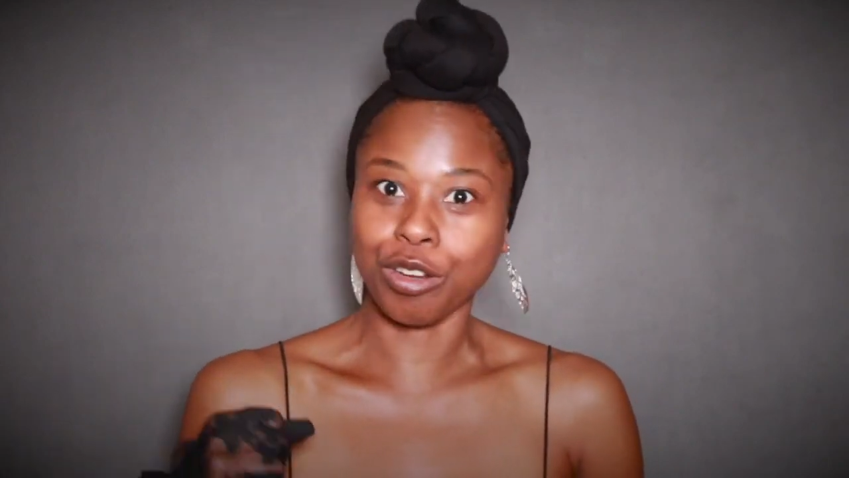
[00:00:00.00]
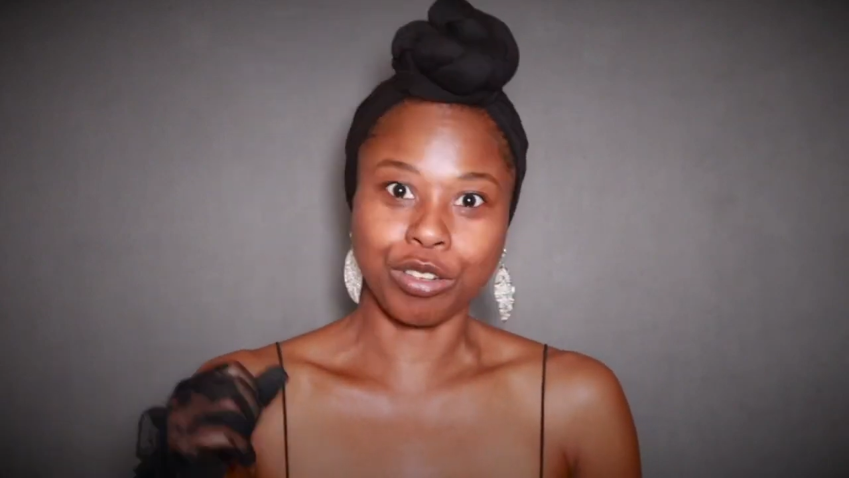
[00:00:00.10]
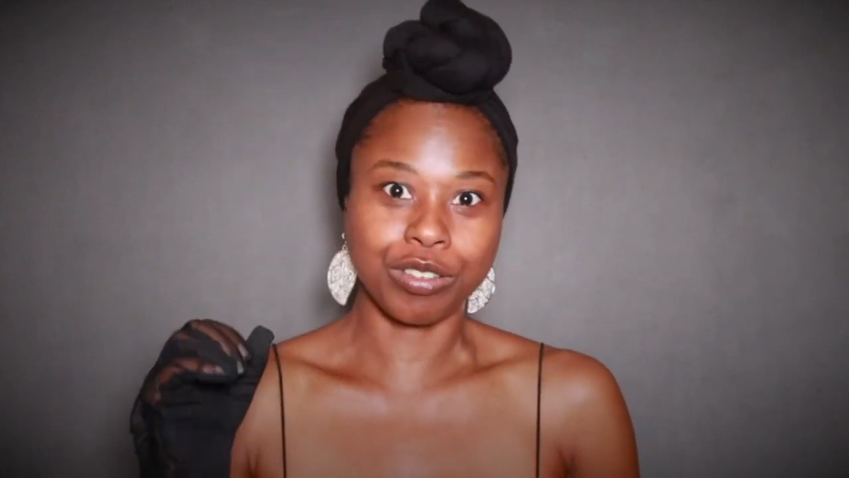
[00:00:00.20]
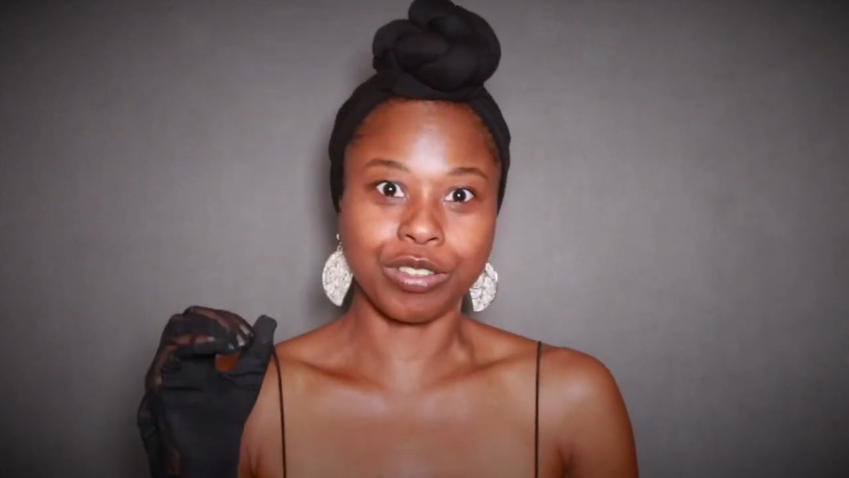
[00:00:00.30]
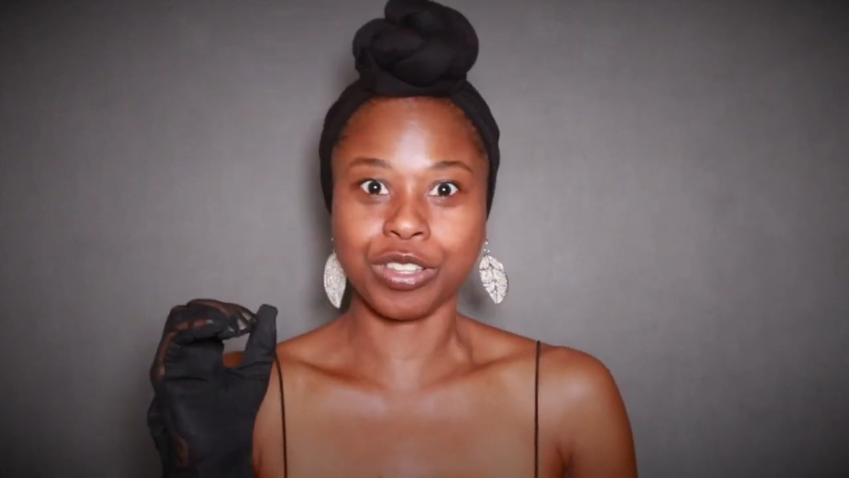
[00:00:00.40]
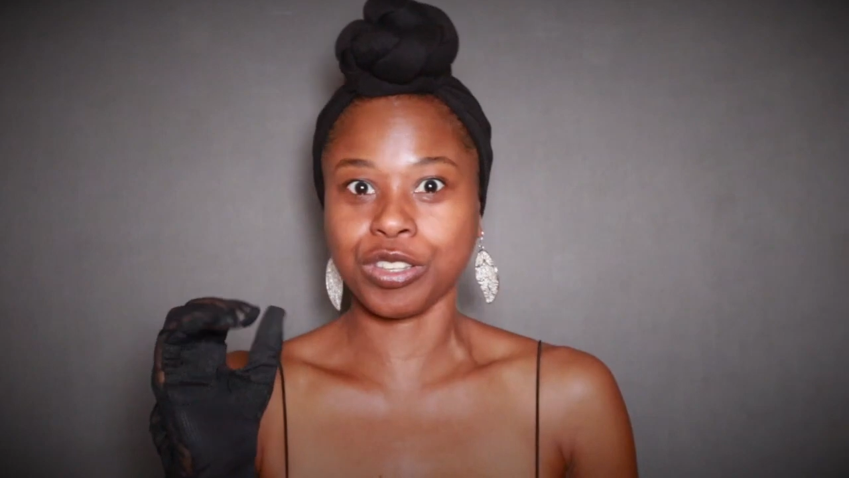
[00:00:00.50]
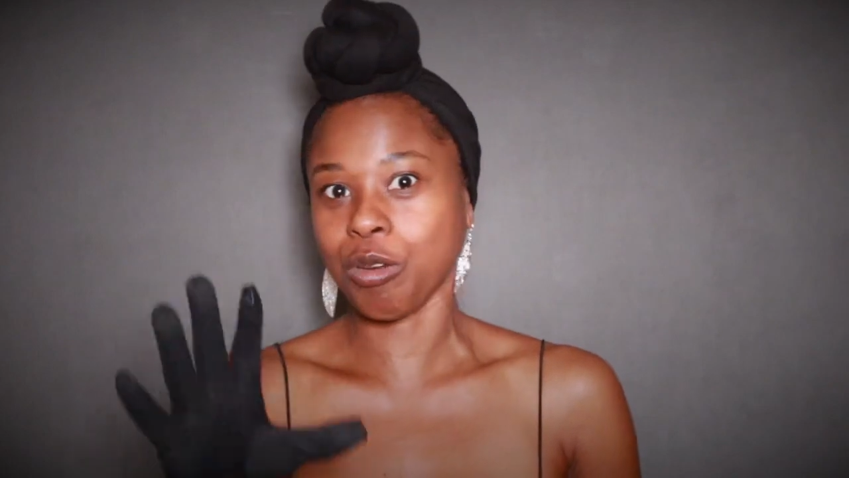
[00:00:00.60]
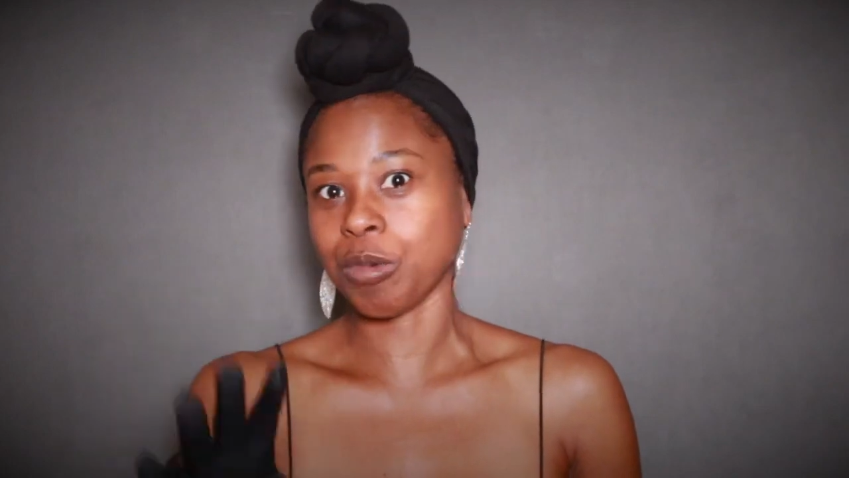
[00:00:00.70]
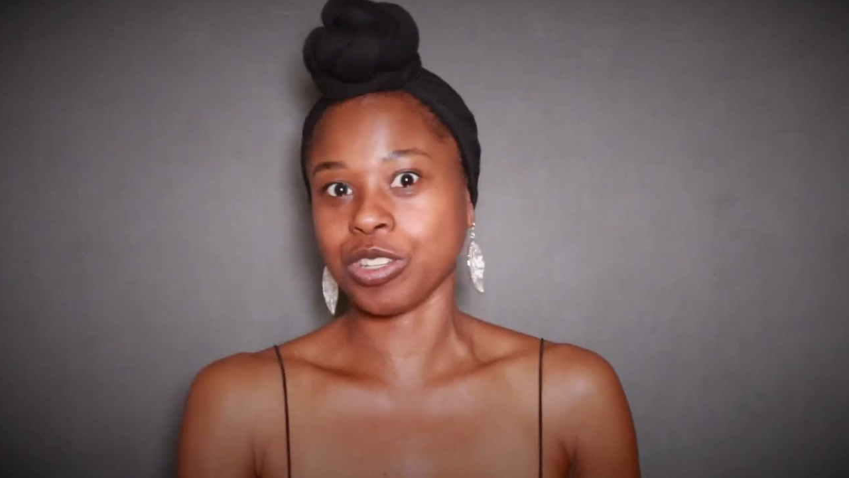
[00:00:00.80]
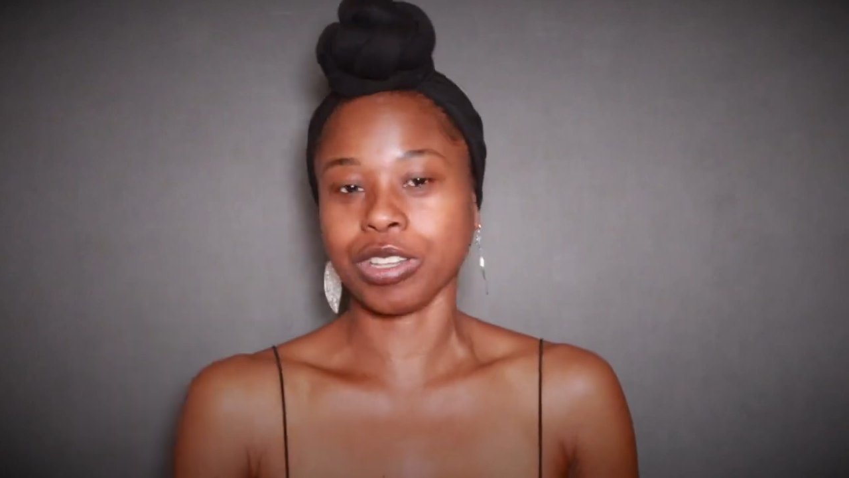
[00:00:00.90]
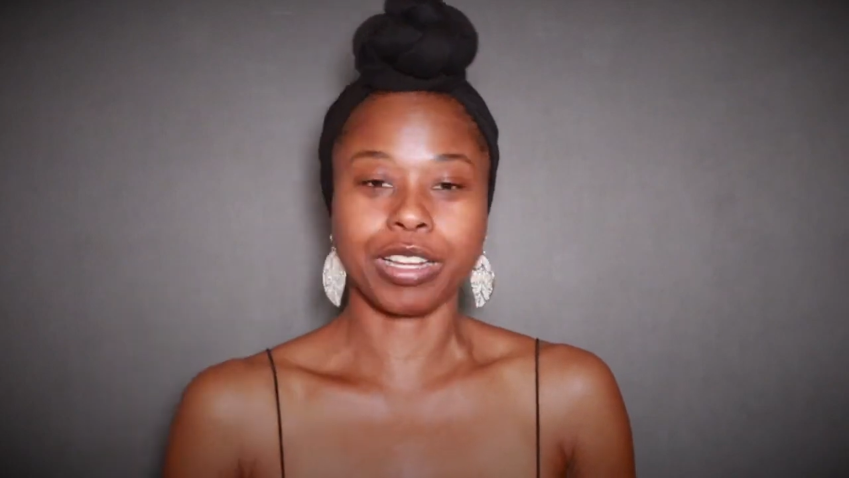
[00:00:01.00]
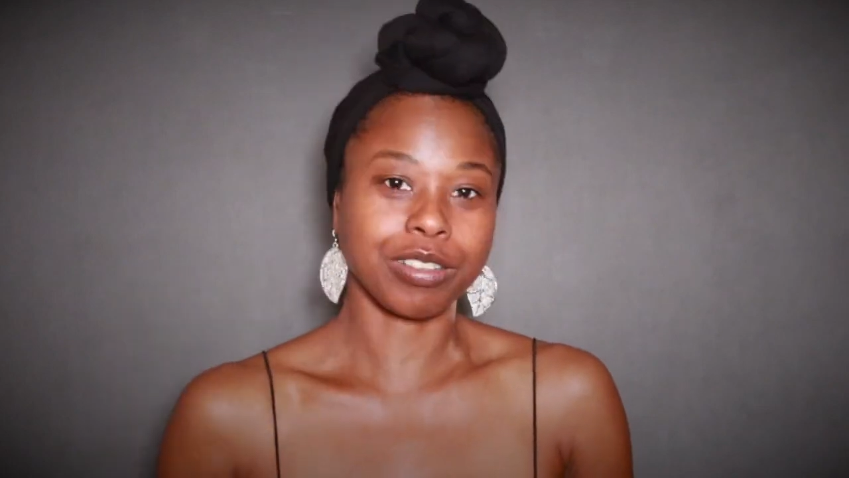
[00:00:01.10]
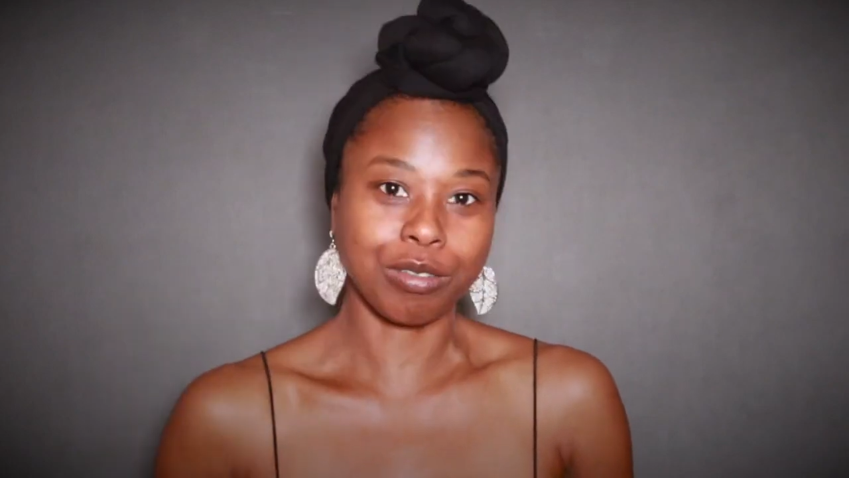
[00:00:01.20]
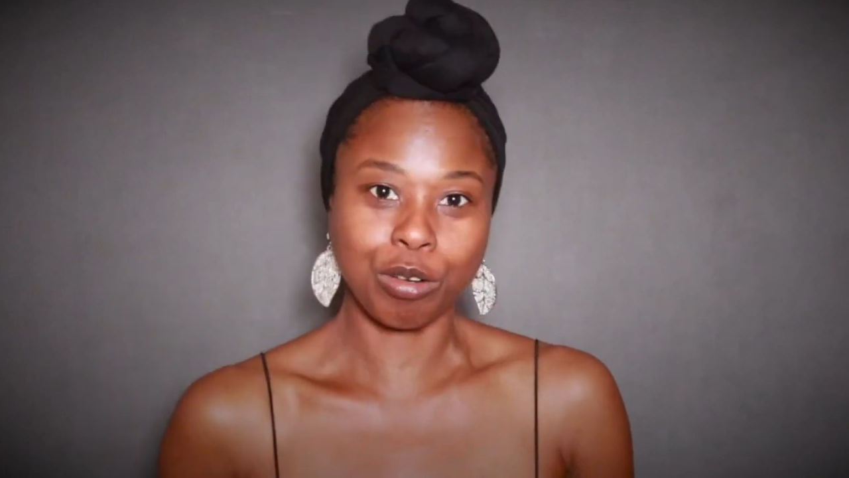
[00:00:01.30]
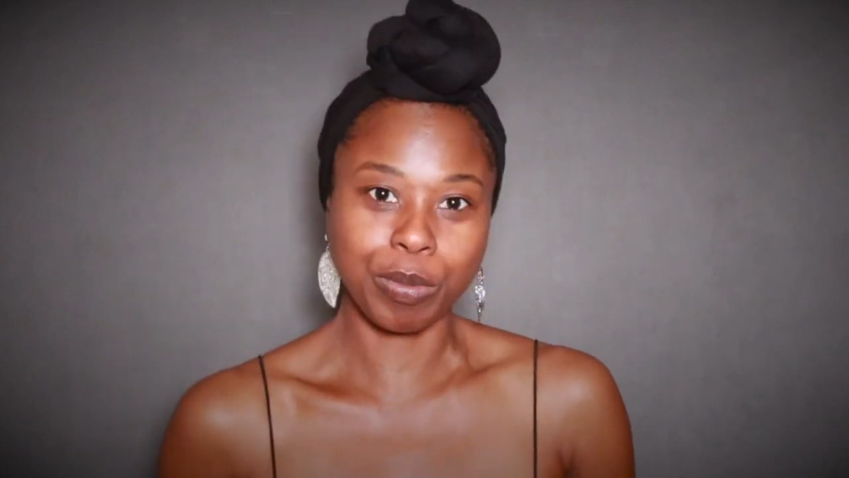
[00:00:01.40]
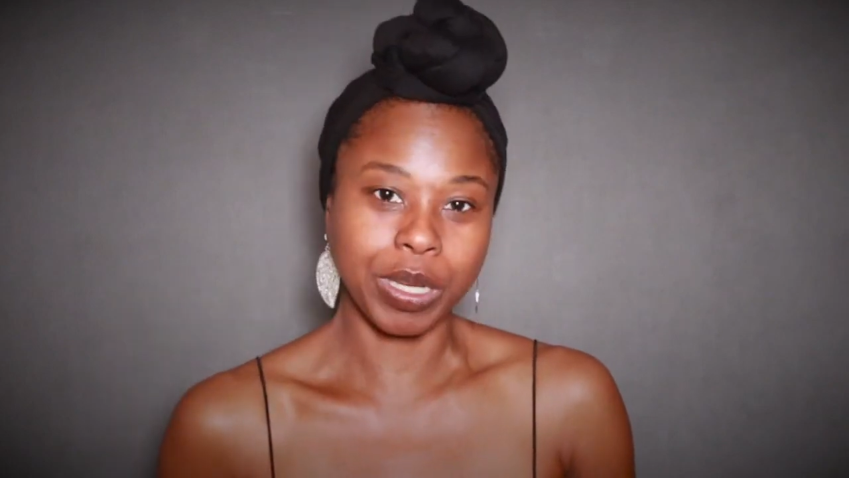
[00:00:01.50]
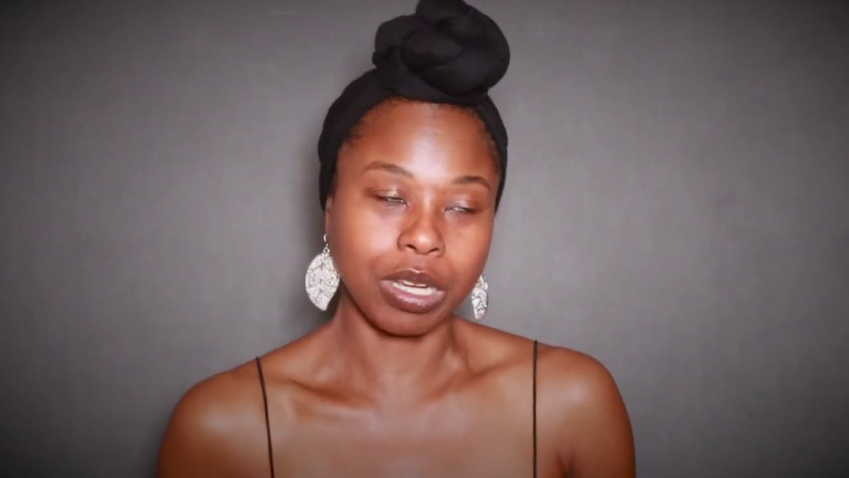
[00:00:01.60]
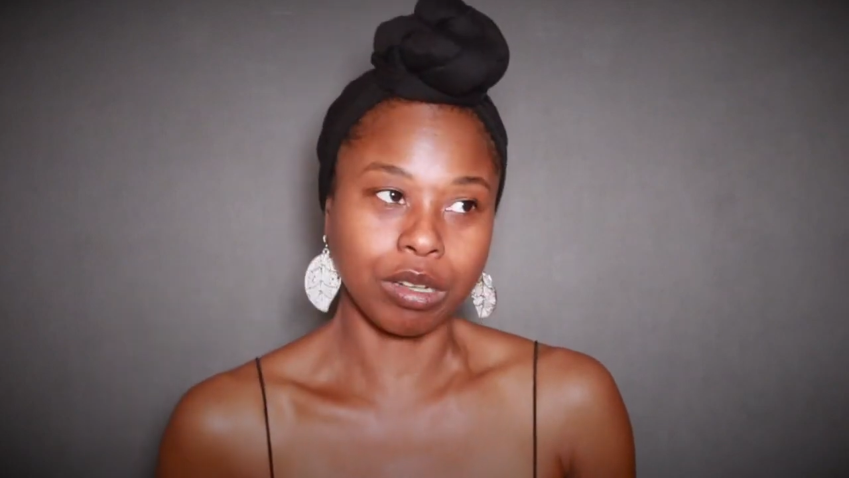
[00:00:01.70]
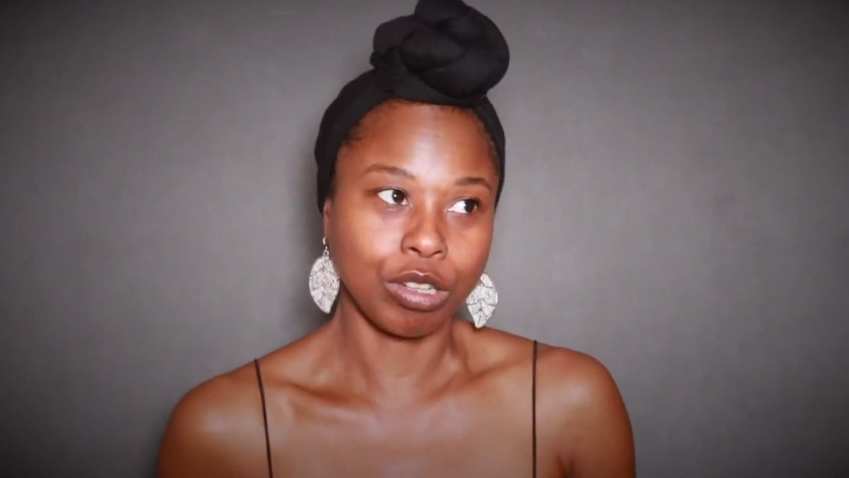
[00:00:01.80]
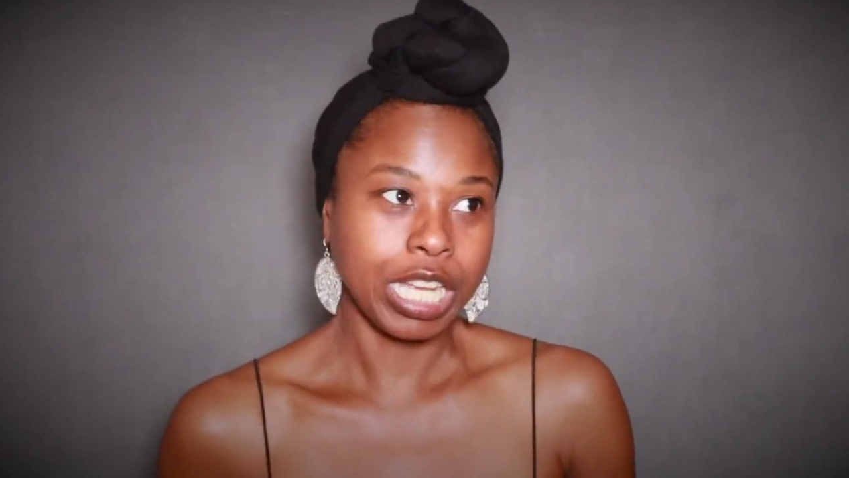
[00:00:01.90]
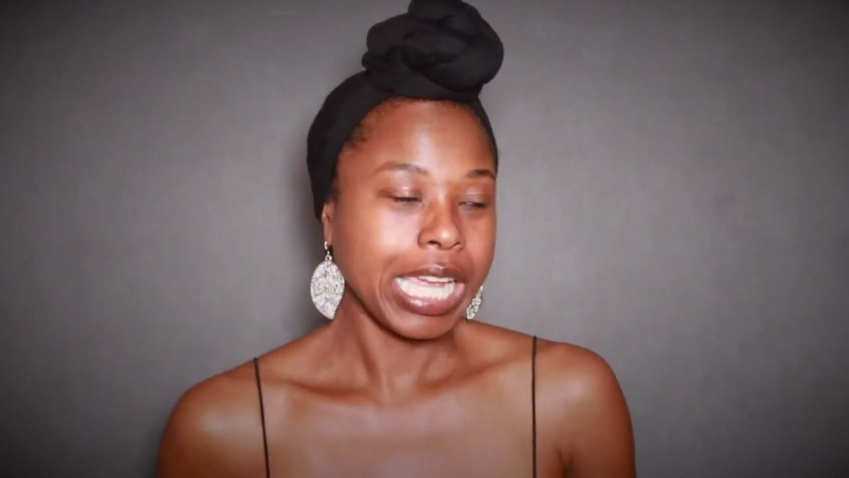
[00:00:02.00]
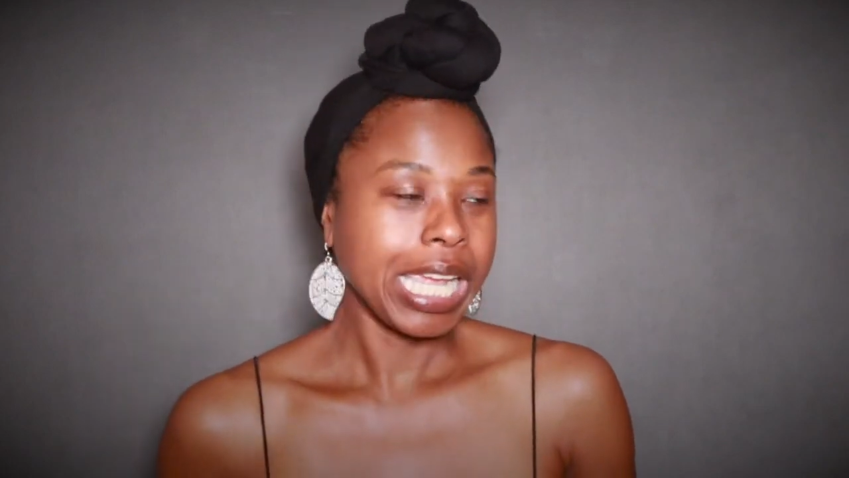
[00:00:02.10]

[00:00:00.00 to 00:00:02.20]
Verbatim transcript: You're so much like a Scorpio